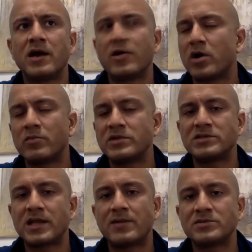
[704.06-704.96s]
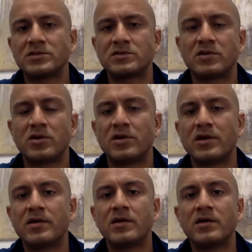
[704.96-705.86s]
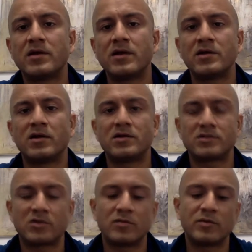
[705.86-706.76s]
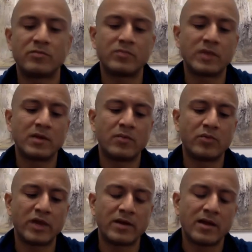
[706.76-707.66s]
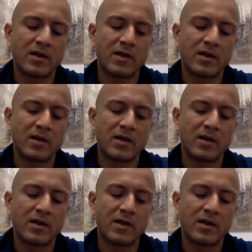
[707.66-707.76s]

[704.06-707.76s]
I don't know how many synapses there are in an adult human brain.